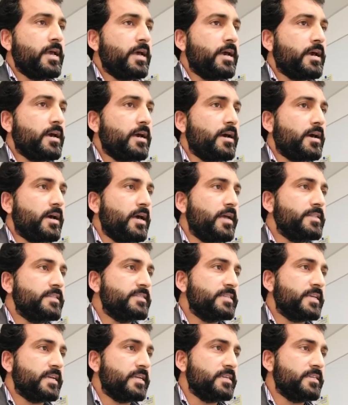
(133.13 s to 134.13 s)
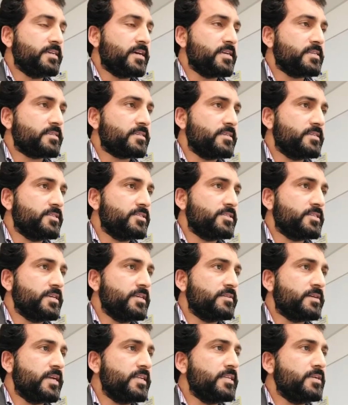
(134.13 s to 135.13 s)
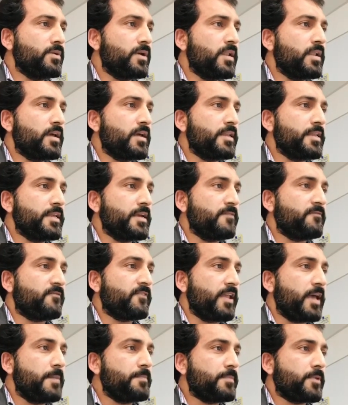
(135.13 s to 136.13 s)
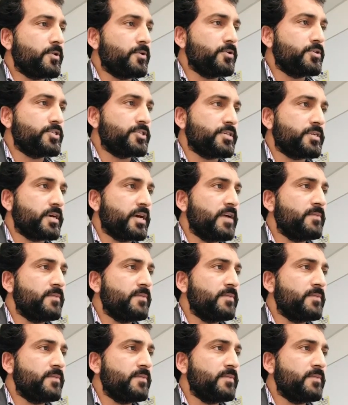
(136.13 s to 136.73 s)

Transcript: And second task is the right inguinal hernia flap closure.